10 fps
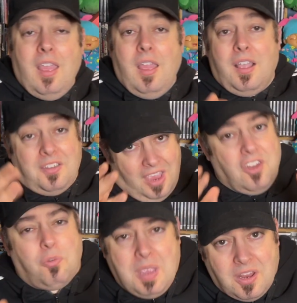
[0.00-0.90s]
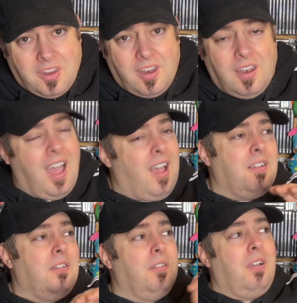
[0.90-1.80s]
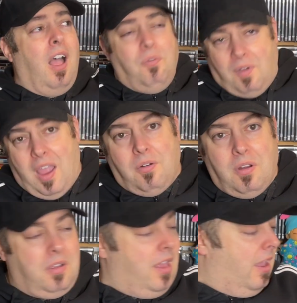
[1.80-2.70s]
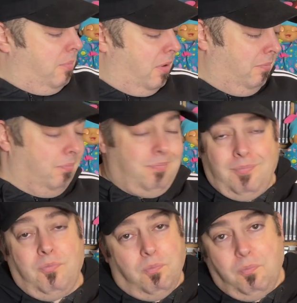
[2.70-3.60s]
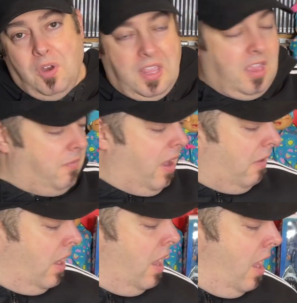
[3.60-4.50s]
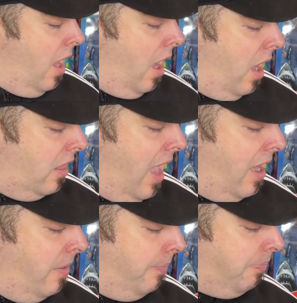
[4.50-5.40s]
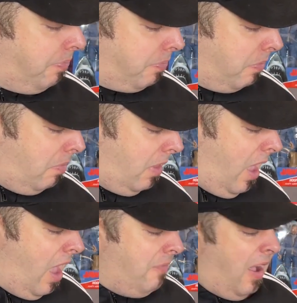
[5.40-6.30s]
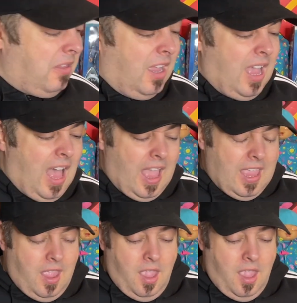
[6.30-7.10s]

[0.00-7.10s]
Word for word: Cassandra Peterson, not Elvira. Okay, but really Elvira. Uh, then I found the guy